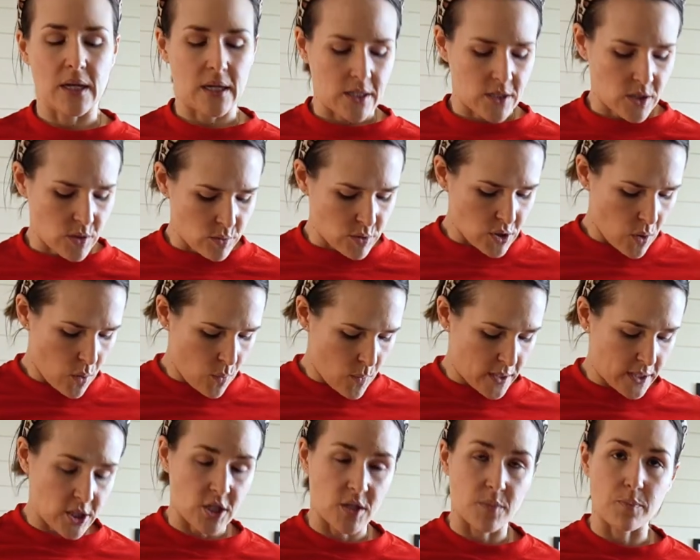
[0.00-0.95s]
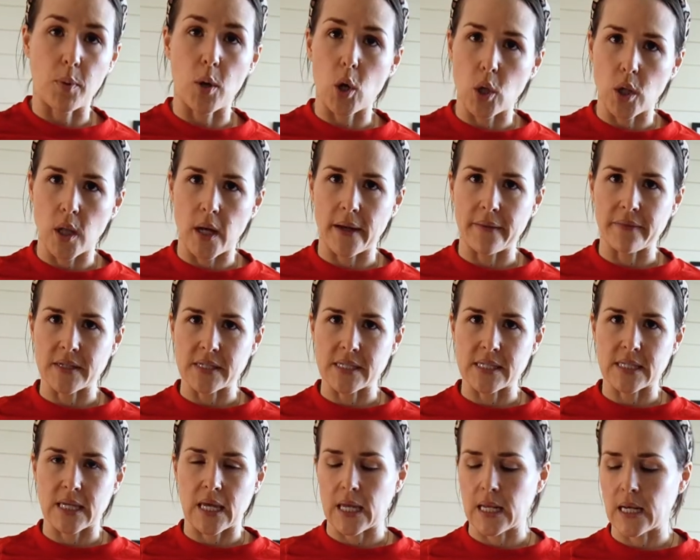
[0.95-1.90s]
because you don't wanna just pull on the
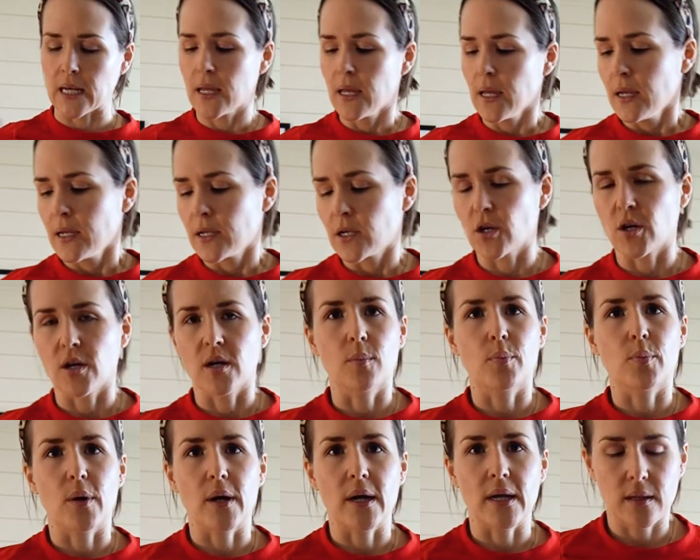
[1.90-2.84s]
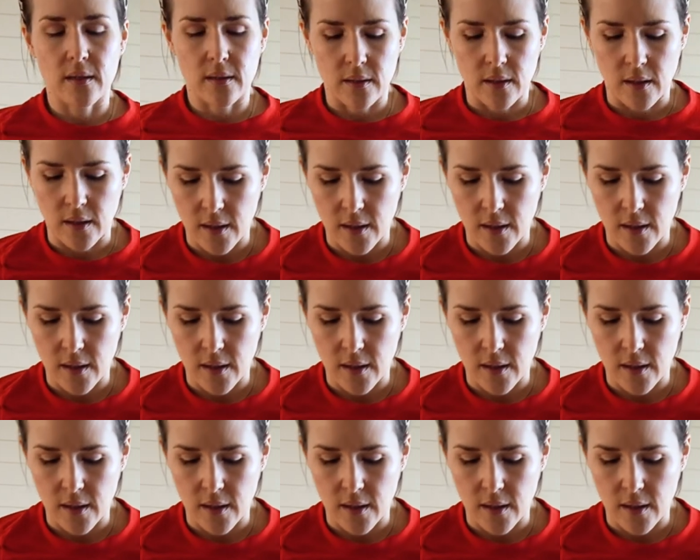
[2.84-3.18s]
skin. You're gonna break